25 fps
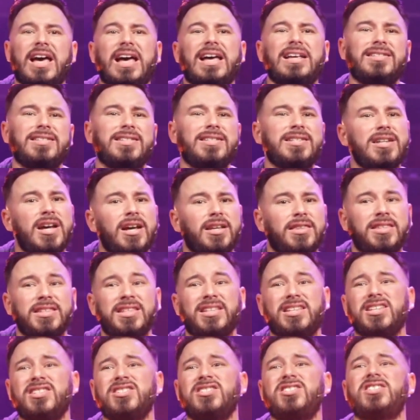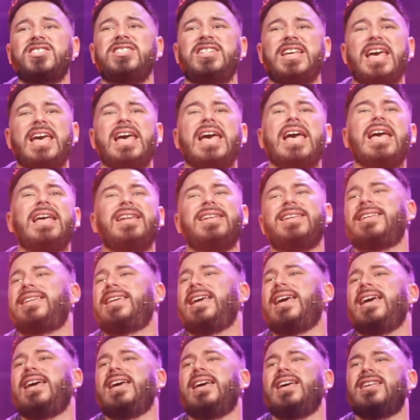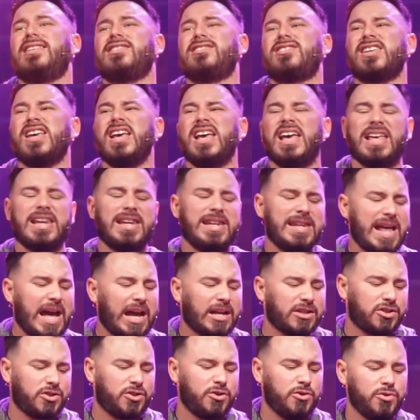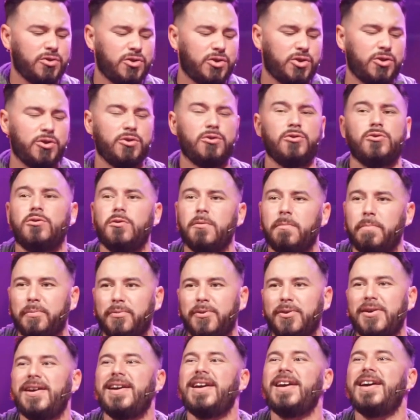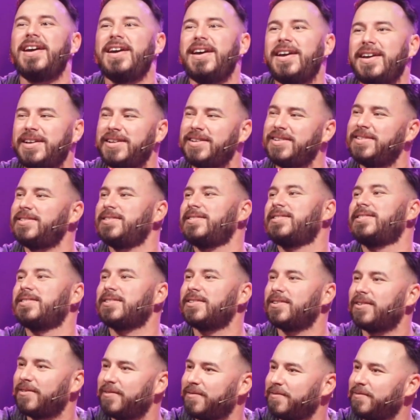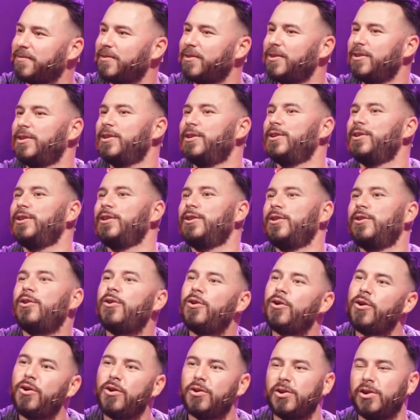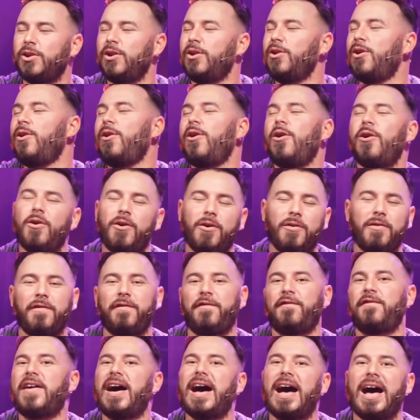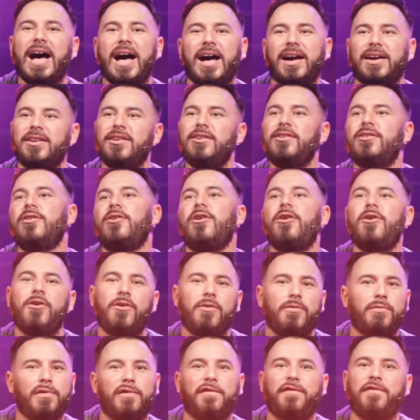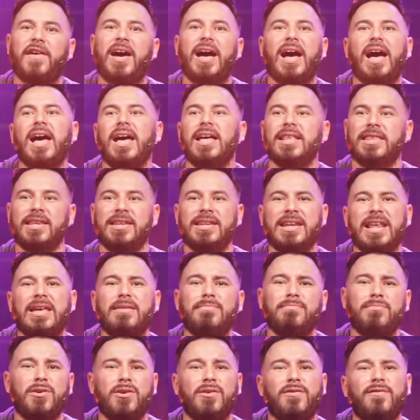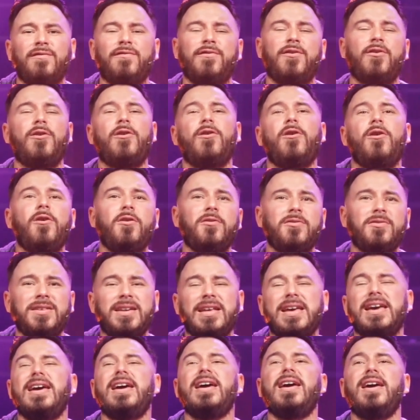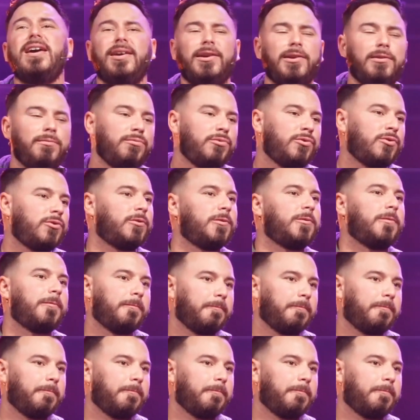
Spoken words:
that nothing can stand against. And I choose to praise, oh, to glorify, glorify the name of all names,